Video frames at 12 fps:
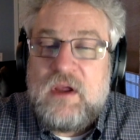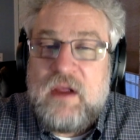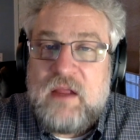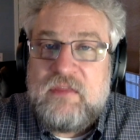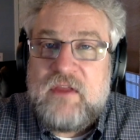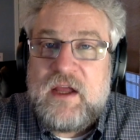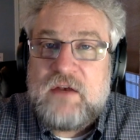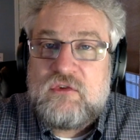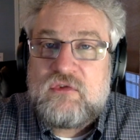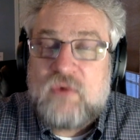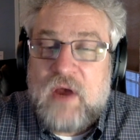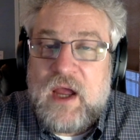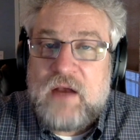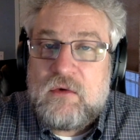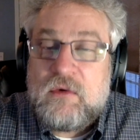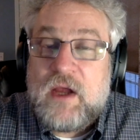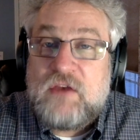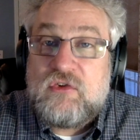and then try to
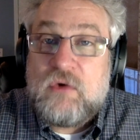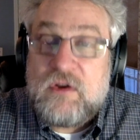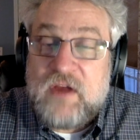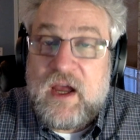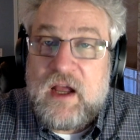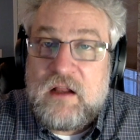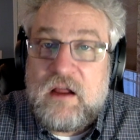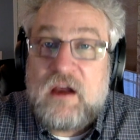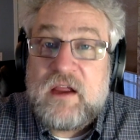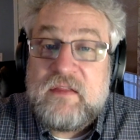write your dialogue